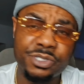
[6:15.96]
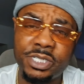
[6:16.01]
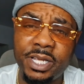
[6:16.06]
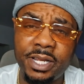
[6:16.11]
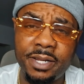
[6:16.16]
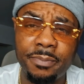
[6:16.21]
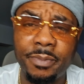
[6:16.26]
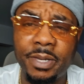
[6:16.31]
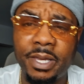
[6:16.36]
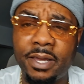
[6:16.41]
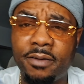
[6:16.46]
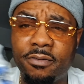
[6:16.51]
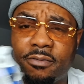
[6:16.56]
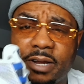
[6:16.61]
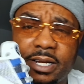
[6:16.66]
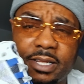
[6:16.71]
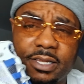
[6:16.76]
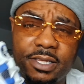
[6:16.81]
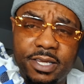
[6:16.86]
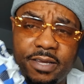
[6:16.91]
sitting, man,
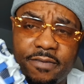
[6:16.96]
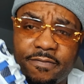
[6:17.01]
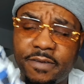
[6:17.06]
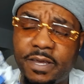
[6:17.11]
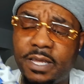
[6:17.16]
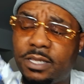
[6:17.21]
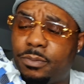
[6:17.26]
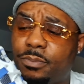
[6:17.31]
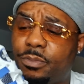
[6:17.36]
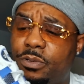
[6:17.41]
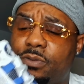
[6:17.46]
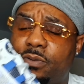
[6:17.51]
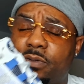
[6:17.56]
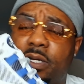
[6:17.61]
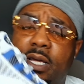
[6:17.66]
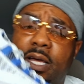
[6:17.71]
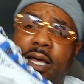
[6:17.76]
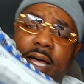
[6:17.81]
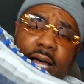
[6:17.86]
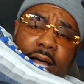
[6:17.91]
readily available.
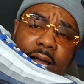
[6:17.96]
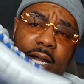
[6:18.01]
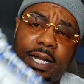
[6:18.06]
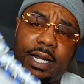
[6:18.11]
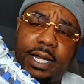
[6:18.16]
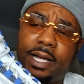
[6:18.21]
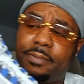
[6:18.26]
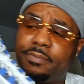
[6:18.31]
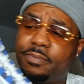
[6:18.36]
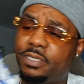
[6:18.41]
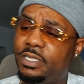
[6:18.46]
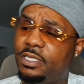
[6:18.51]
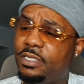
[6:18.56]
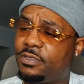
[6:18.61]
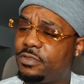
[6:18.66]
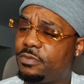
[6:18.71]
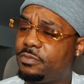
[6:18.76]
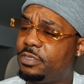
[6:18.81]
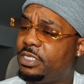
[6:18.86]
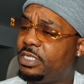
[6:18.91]
I copped these
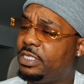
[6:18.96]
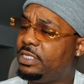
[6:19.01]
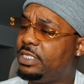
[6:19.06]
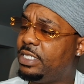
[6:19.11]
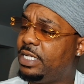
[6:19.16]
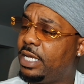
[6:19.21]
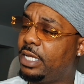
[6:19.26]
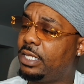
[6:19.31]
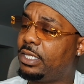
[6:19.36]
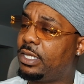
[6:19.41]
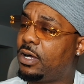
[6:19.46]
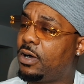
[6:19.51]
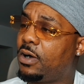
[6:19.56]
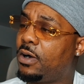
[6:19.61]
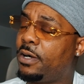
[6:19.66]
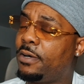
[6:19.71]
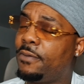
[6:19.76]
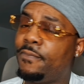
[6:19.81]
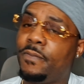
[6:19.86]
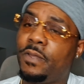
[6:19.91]
from
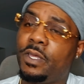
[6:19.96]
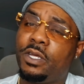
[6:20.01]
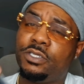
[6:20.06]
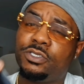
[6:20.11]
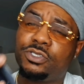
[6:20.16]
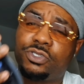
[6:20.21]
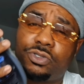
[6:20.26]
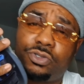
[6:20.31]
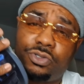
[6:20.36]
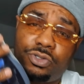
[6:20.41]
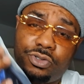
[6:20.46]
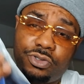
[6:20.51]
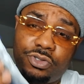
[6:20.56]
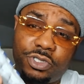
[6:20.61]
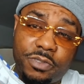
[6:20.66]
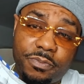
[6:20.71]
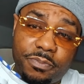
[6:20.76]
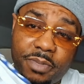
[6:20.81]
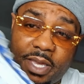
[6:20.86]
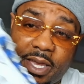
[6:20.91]
DTLR. So you
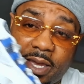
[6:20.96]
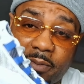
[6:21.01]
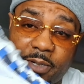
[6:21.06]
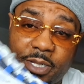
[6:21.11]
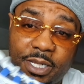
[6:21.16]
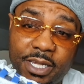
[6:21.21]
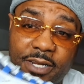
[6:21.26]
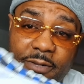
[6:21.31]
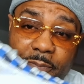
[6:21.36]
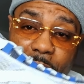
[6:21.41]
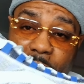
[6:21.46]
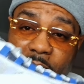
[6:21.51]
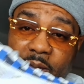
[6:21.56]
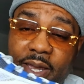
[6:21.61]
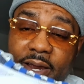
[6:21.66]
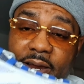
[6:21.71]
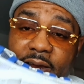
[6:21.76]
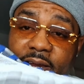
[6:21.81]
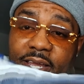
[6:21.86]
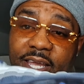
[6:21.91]
should be able to get a
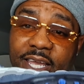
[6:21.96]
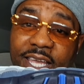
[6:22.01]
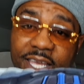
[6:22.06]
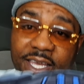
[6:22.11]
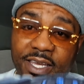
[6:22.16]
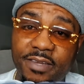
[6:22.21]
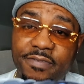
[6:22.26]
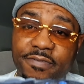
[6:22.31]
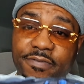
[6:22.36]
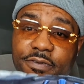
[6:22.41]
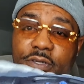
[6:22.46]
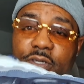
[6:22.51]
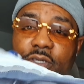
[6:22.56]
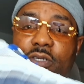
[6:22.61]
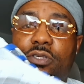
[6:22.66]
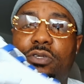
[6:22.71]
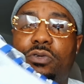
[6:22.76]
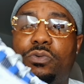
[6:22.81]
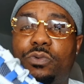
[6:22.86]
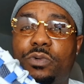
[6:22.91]
pair if
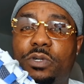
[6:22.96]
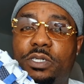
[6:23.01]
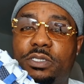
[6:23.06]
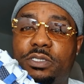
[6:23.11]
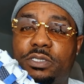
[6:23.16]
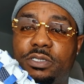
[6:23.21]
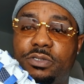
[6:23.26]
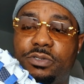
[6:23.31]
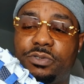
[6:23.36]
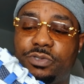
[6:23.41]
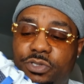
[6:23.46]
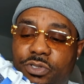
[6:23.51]
you want to do